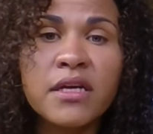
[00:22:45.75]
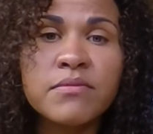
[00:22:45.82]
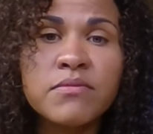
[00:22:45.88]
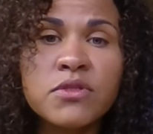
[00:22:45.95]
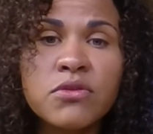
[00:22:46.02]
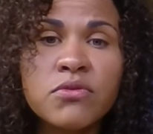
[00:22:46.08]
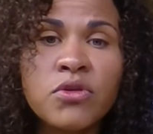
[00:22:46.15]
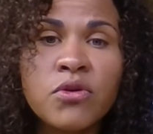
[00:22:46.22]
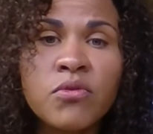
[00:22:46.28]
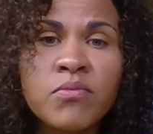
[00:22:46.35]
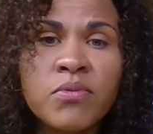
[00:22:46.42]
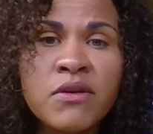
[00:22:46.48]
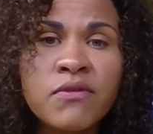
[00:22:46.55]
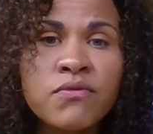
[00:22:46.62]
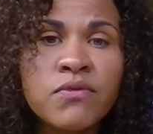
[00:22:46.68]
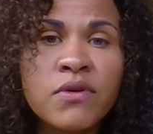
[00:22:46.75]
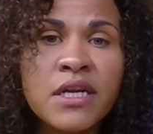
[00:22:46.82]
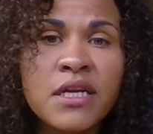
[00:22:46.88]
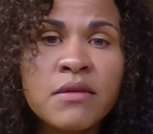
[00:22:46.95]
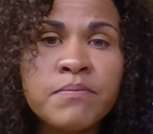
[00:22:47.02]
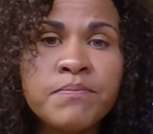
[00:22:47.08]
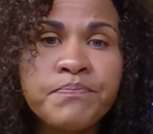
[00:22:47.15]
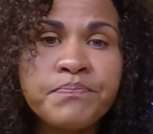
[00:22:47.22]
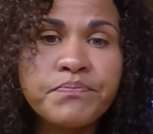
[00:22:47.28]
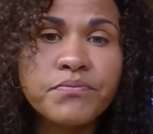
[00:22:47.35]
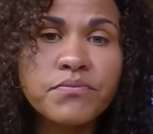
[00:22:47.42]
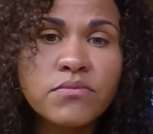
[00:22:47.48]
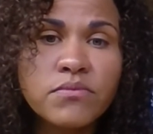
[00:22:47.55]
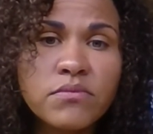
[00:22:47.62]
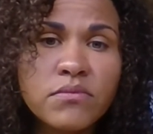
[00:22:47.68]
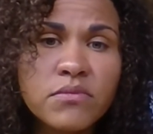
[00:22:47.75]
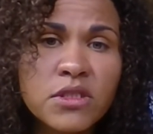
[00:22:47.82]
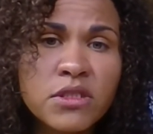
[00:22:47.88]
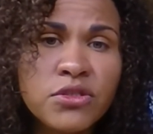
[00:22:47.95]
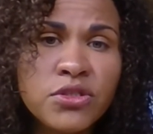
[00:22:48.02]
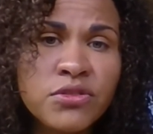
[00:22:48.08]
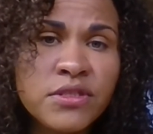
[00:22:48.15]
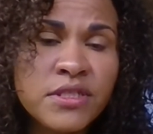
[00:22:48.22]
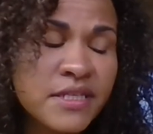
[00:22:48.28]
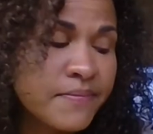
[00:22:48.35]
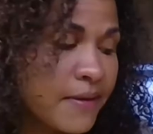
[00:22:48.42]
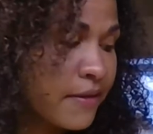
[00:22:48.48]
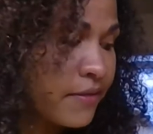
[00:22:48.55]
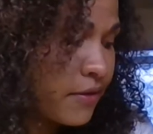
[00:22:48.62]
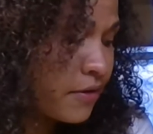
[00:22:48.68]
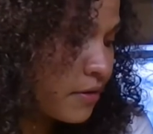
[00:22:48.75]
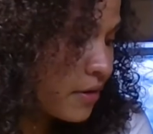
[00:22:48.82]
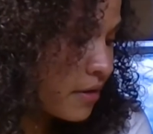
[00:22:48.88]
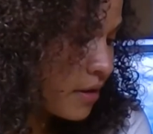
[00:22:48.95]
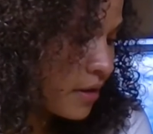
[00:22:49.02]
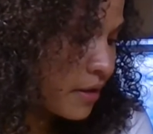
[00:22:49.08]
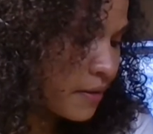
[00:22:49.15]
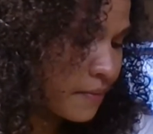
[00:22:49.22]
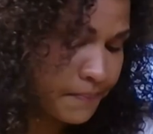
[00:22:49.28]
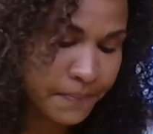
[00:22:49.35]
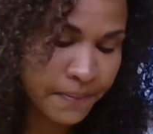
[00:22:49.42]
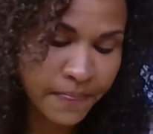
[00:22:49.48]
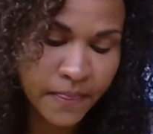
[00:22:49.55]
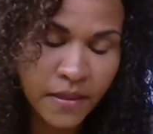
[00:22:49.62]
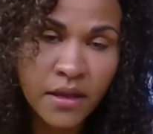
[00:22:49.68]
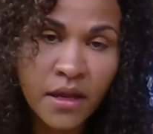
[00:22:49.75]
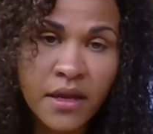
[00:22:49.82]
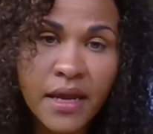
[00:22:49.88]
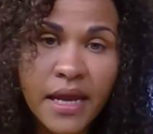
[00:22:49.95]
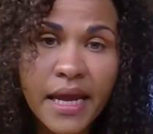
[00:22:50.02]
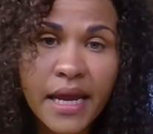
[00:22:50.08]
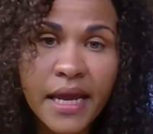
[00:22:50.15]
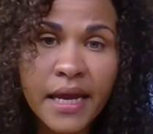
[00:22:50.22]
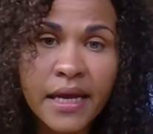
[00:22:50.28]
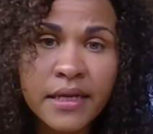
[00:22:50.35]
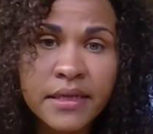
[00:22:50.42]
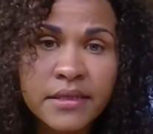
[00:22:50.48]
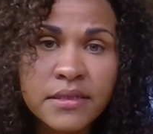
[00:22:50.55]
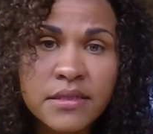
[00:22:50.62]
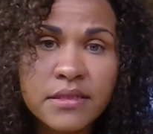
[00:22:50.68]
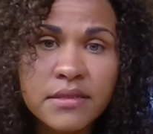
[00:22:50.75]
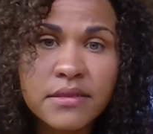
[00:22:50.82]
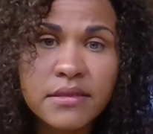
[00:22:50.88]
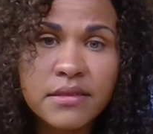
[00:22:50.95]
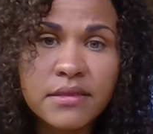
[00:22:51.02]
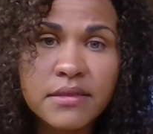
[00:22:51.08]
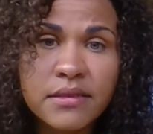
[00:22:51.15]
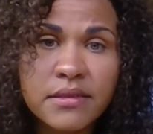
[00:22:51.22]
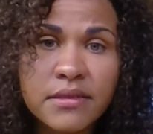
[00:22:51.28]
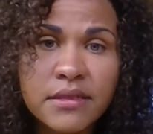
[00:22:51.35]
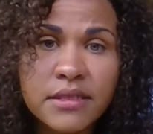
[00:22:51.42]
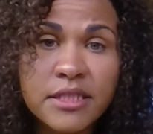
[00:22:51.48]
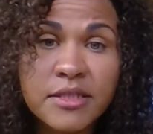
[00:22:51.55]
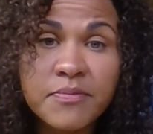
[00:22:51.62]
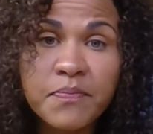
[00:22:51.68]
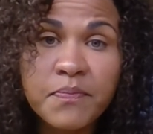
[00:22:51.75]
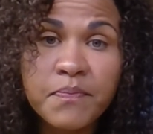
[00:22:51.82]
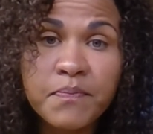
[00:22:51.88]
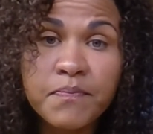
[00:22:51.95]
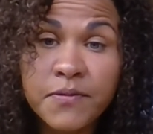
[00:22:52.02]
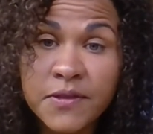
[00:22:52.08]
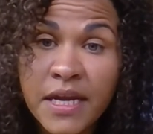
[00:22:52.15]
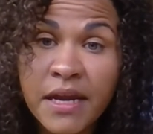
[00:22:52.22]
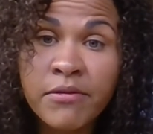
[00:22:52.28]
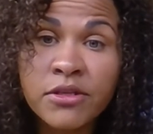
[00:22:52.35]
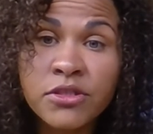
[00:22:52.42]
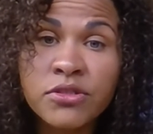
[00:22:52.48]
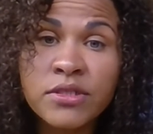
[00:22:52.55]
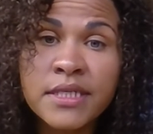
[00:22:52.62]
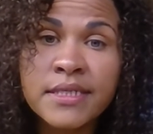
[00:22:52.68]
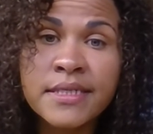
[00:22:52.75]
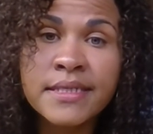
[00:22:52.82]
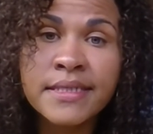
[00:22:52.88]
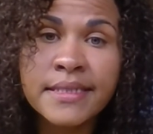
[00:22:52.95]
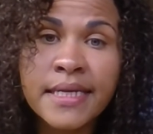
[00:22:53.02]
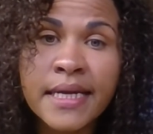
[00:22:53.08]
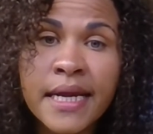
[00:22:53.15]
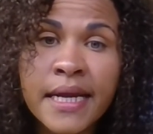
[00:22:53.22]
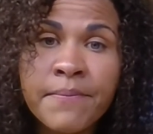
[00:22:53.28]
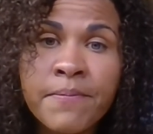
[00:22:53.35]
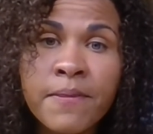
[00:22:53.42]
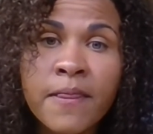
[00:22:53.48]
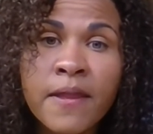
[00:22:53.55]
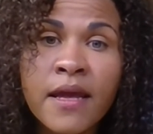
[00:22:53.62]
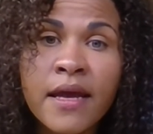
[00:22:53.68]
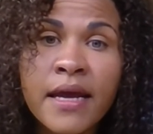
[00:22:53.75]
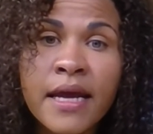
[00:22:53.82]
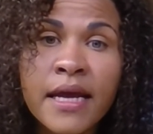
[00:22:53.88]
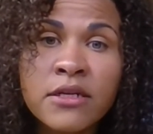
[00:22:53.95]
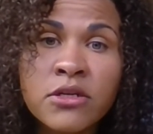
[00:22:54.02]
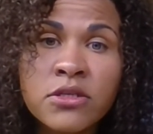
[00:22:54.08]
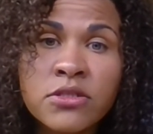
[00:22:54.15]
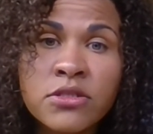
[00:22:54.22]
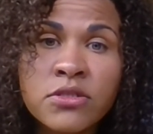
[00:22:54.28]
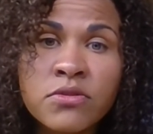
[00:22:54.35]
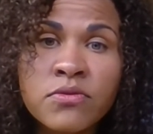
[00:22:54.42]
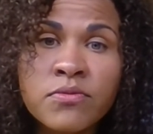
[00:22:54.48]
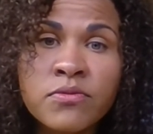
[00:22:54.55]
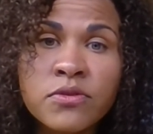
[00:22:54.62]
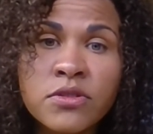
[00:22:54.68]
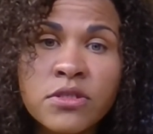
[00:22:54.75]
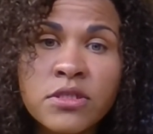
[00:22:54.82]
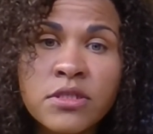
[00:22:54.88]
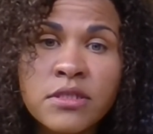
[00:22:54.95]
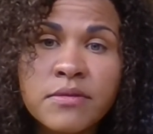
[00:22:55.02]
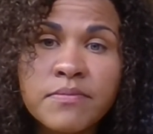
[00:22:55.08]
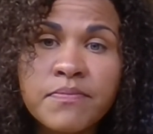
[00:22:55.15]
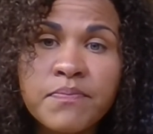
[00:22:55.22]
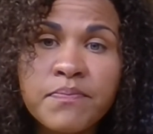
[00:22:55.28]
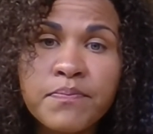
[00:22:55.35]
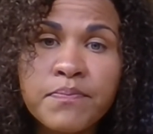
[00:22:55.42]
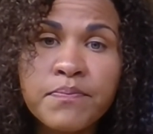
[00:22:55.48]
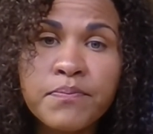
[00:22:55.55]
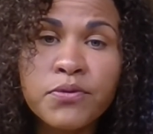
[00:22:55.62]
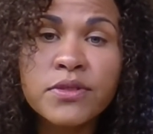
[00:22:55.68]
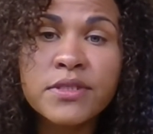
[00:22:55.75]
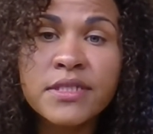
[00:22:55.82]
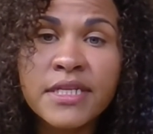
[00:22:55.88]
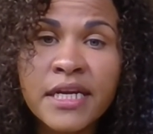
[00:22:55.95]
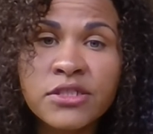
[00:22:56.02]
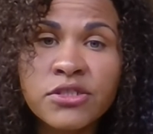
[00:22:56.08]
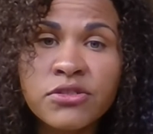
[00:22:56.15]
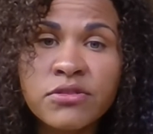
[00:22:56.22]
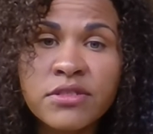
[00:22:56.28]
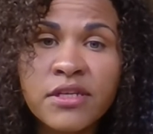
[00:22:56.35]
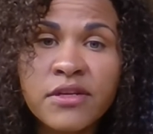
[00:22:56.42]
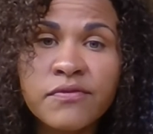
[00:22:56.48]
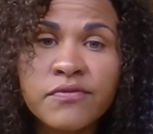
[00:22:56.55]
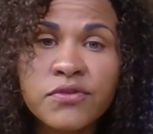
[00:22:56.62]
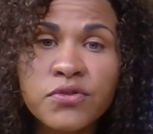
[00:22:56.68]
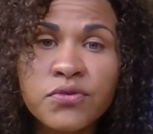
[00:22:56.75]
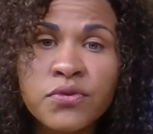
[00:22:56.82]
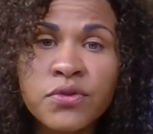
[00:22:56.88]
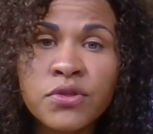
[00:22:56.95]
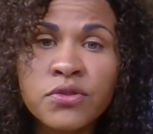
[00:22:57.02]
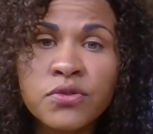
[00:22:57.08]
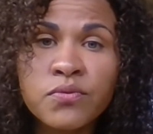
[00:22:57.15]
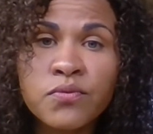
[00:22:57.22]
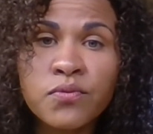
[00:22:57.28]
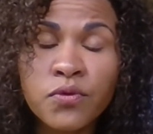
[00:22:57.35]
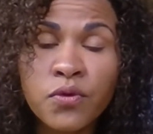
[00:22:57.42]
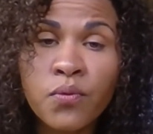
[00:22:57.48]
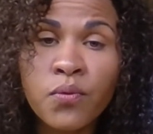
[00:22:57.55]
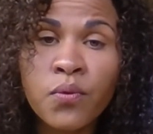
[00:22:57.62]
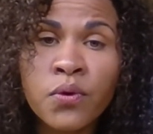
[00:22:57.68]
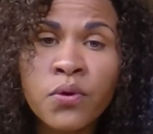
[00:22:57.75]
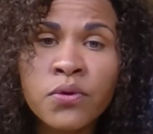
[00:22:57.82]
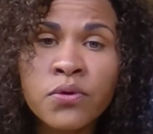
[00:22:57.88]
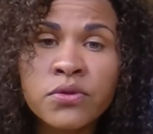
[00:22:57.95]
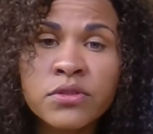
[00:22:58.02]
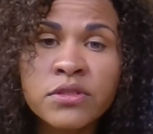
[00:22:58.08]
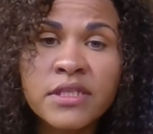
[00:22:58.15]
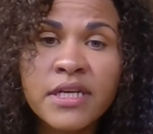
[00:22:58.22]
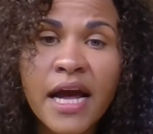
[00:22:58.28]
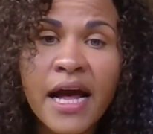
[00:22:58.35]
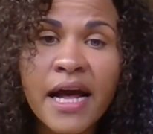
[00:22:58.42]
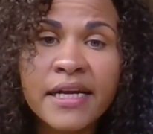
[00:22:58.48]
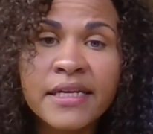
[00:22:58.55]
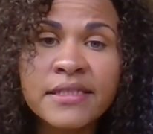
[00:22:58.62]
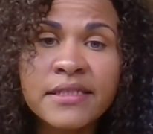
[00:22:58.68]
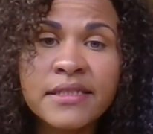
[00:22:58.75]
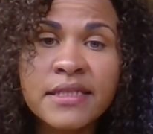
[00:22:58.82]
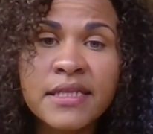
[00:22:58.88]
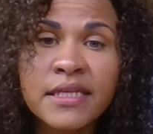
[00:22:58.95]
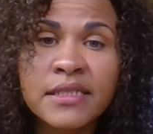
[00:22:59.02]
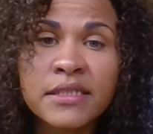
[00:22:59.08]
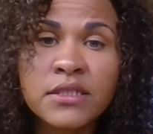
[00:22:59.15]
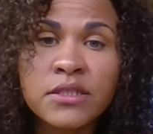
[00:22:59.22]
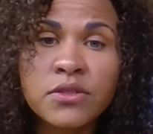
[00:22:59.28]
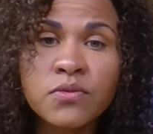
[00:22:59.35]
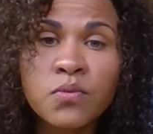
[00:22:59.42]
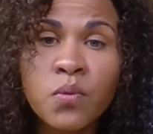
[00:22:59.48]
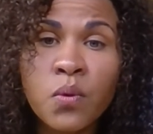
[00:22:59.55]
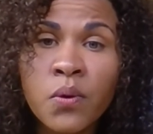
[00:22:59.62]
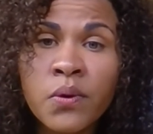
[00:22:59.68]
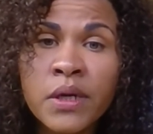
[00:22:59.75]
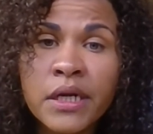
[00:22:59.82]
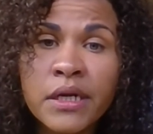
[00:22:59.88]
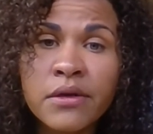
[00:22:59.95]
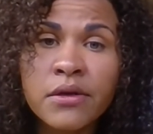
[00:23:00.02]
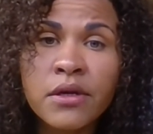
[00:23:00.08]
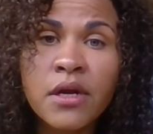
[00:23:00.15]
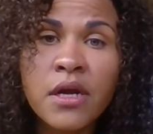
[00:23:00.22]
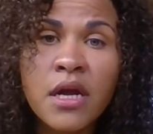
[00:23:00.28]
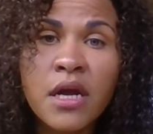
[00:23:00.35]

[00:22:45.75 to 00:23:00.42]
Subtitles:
So don't be afraid to step out there and say what you need to say, and also just present yourself to the world as this warrior.